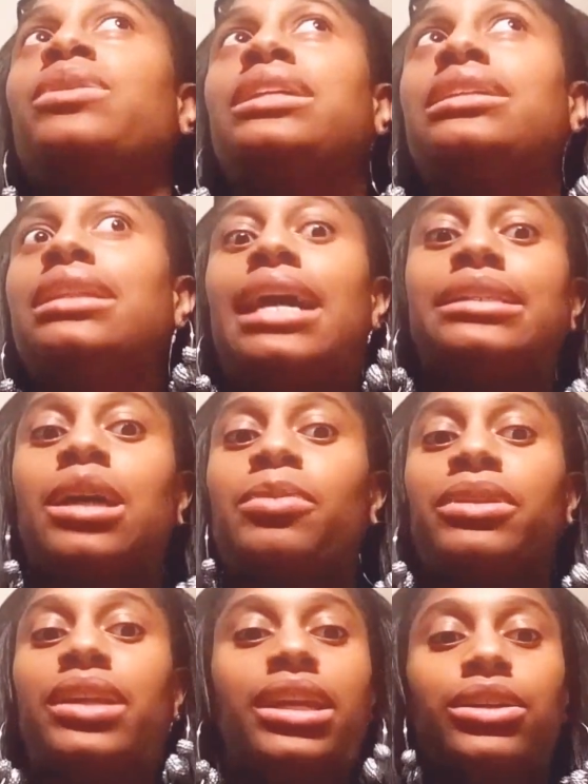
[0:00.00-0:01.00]
within the last
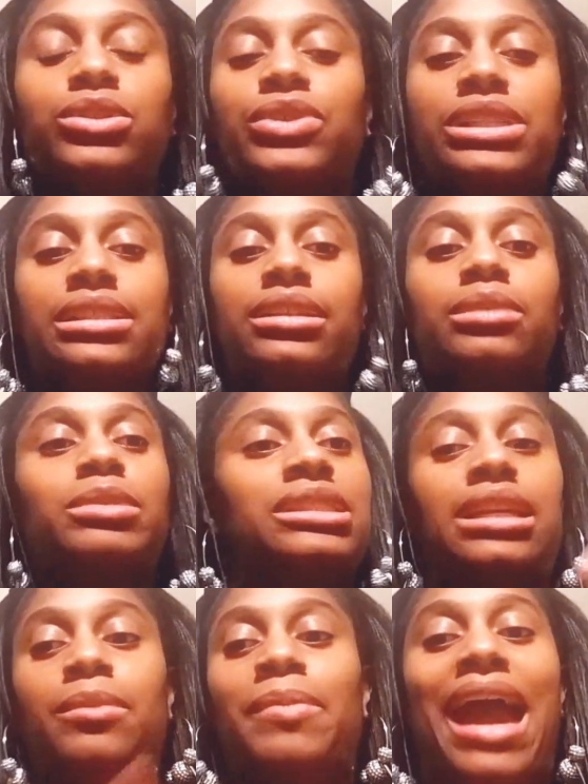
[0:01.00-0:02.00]
couple of years recently been
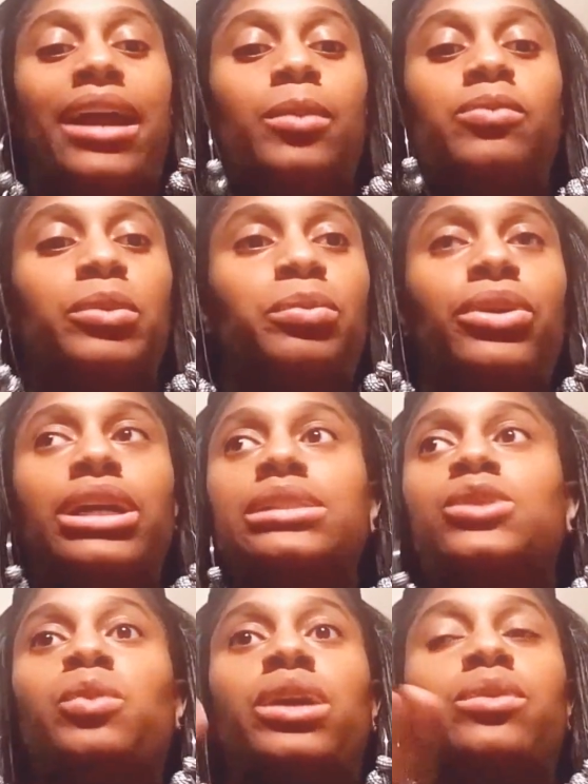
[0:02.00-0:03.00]
singing backup for
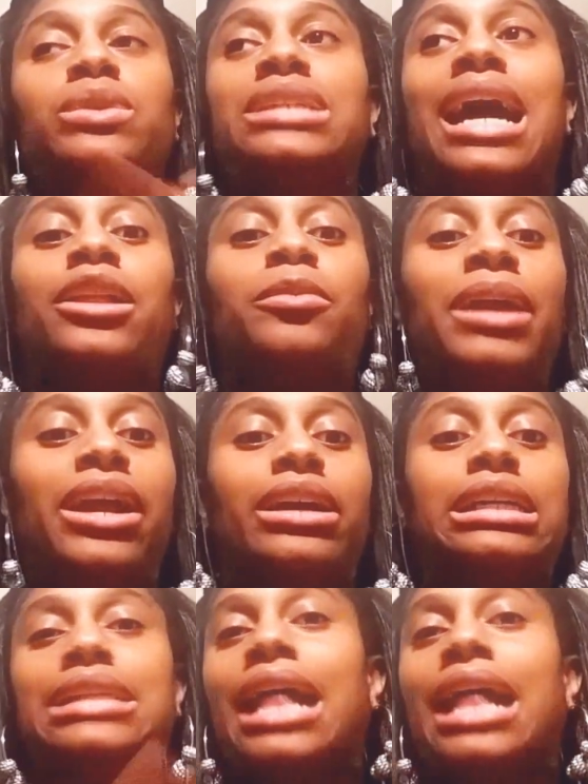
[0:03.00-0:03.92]
Prince, working with Tyler Perry.